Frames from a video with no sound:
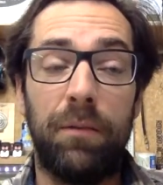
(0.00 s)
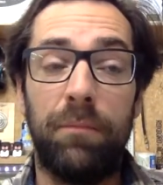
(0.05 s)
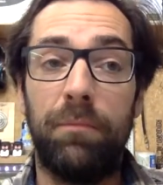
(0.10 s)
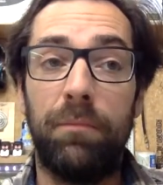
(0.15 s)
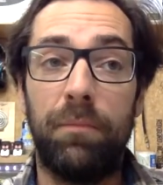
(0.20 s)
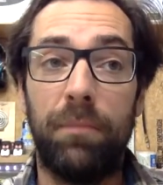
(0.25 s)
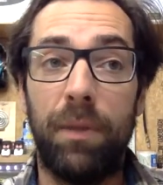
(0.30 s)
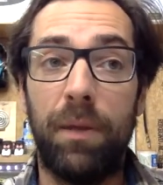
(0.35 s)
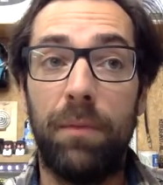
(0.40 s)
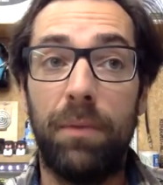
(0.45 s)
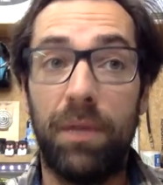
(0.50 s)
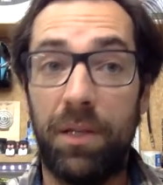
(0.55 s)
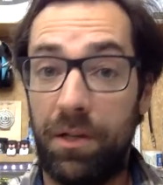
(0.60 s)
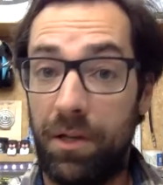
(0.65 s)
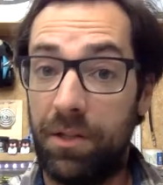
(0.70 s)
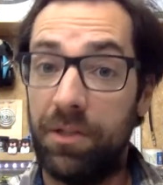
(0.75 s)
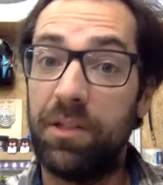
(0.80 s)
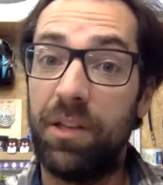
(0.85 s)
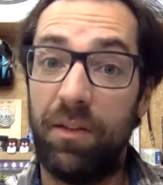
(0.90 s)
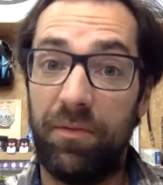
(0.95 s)
maybe an
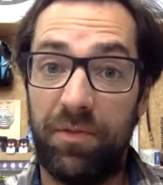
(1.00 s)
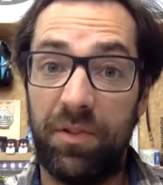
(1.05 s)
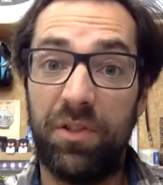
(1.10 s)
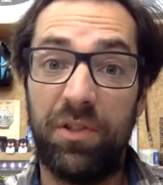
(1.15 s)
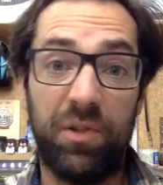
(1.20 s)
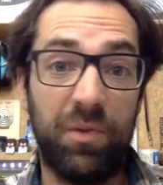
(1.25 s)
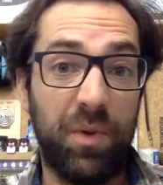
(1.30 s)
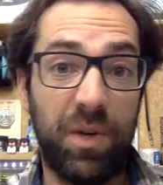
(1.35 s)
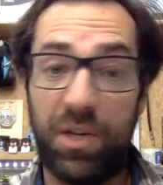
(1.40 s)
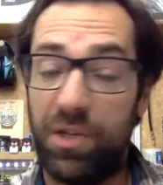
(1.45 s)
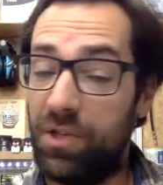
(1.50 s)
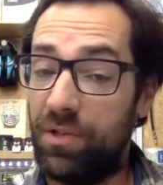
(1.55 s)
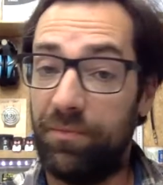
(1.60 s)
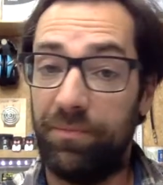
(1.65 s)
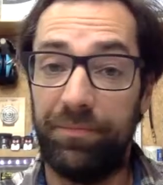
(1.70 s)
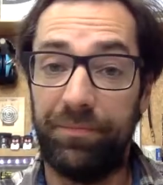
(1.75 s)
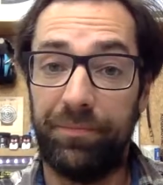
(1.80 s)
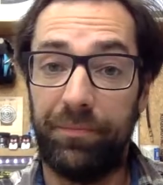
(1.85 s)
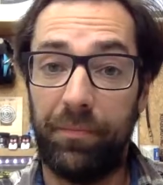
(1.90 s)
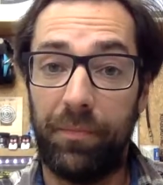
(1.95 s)
unsafe situation,
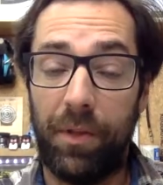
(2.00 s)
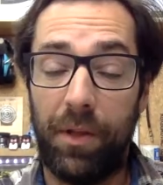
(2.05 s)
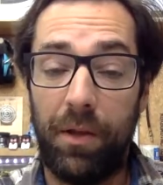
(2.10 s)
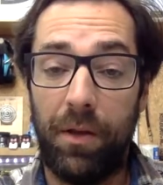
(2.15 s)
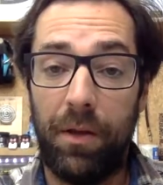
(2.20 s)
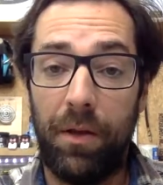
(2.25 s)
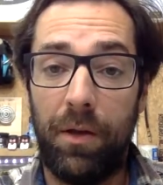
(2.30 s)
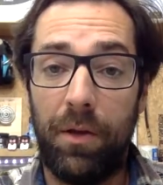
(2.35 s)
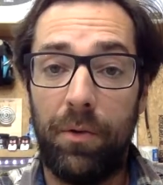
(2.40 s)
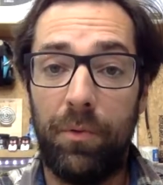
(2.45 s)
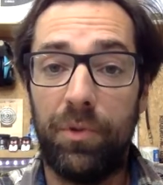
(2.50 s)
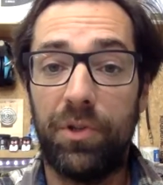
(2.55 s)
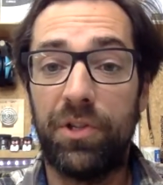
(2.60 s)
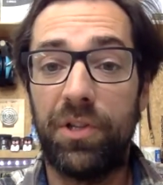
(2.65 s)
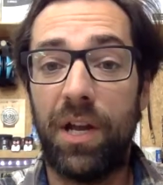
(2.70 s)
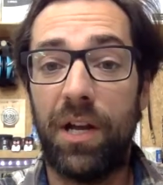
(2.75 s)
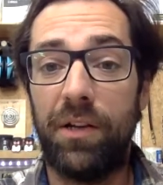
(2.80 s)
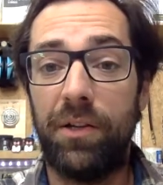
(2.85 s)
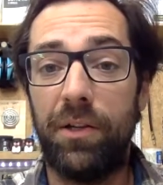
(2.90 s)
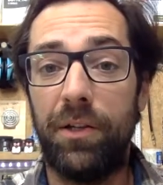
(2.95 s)
which is
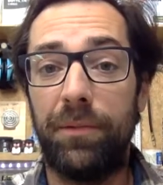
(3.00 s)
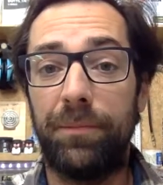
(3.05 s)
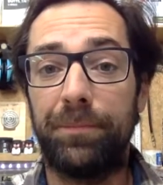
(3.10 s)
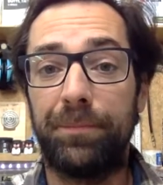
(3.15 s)
not good.